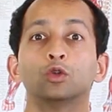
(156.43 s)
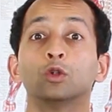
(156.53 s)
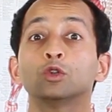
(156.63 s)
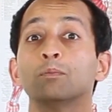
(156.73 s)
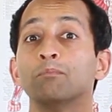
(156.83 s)

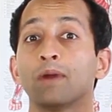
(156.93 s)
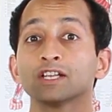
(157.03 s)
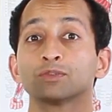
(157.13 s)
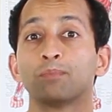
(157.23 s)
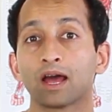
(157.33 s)
You'll do
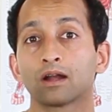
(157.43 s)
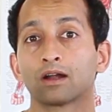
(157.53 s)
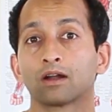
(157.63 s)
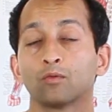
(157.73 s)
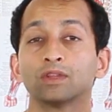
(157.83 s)
much
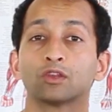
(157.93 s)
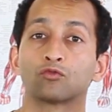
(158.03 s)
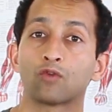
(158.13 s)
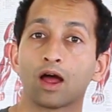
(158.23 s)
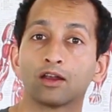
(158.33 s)
better with
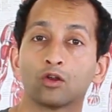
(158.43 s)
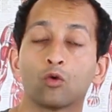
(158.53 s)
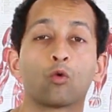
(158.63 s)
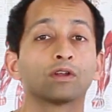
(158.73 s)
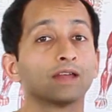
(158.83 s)
the
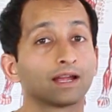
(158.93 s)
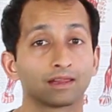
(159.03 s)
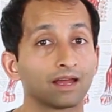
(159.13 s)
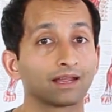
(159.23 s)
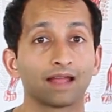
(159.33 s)
run or the
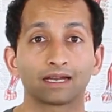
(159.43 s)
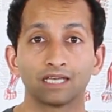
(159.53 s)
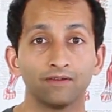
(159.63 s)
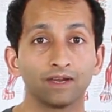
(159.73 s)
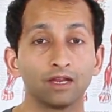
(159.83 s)
athletic
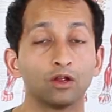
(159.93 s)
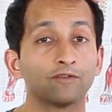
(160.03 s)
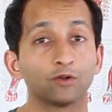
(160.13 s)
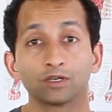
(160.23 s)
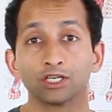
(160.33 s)
activity
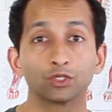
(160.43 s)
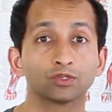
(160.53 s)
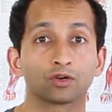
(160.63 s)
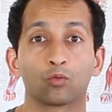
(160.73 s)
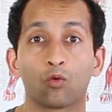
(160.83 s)
if your
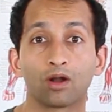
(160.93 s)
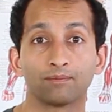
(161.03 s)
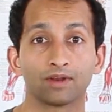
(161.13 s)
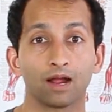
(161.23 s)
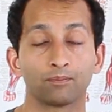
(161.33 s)
tissues are
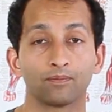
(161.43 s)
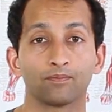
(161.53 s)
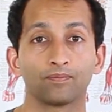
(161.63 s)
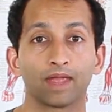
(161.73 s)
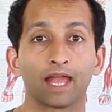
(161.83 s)
warmed up
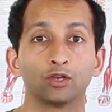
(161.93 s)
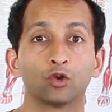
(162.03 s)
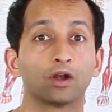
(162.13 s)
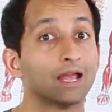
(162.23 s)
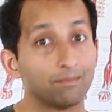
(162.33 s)
and
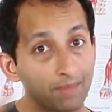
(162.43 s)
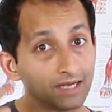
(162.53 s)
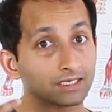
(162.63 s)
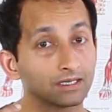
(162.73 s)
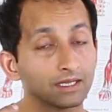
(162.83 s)
you're
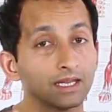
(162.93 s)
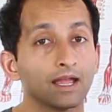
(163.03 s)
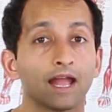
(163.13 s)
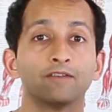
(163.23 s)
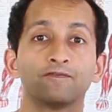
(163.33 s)

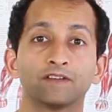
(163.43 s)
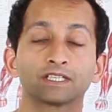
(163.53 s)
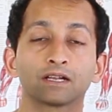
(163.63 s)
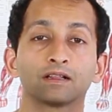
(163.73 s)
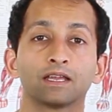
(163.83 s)
mentally and
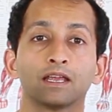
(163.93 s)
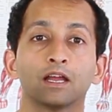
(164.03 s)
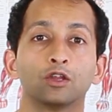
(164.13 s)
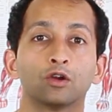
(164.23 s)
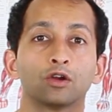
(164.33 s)

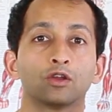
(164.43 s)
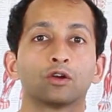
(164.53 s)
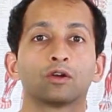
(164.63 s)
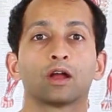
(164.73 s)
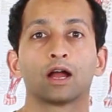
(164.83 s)
physically,
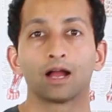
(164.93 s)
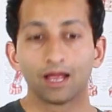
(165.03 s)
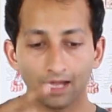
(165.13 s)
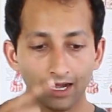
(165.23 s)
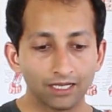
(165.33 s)
you're
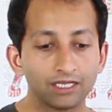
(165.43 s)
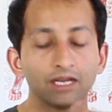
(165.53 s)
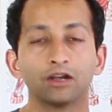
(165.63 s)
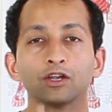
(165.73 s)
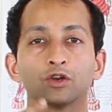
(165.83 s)
kind of
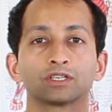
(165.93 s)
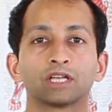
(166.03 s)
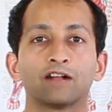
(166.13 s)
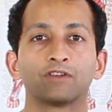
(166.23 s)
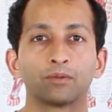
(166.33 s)
geared
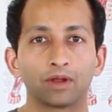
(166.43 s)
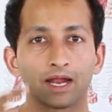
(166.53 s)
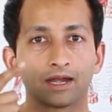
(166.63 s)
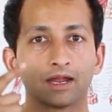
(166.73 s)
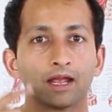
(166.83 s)
yourself
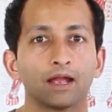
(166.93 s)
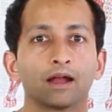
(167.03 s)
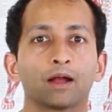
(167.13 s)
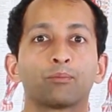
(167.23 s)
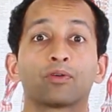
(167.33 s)
and
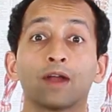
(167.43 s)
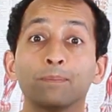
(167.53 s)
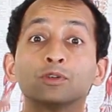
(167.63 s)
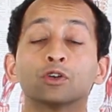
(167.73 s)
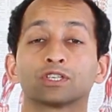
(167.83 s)

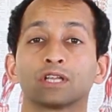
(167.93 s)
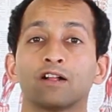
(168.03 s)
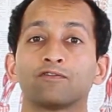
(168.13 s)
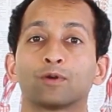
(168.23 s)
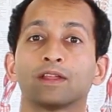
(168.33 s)
prepped
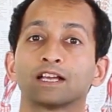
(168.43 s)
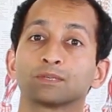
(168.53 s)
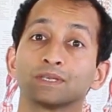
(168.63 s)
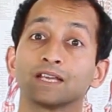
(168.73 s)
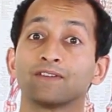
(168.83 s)
yourself for that
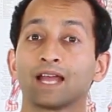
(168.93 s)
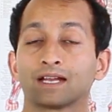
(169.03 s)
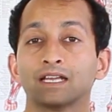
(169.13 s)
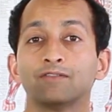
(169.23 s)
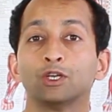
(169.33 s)
specific
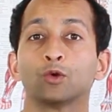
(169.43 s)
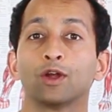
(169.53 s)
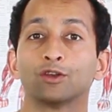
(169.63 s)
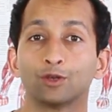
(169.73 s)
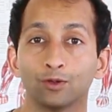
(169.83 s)
activity you're
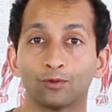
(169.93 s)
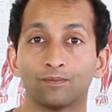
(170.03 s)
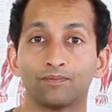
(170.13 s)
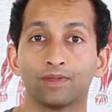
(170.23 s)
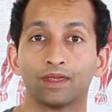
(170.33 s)
going to do.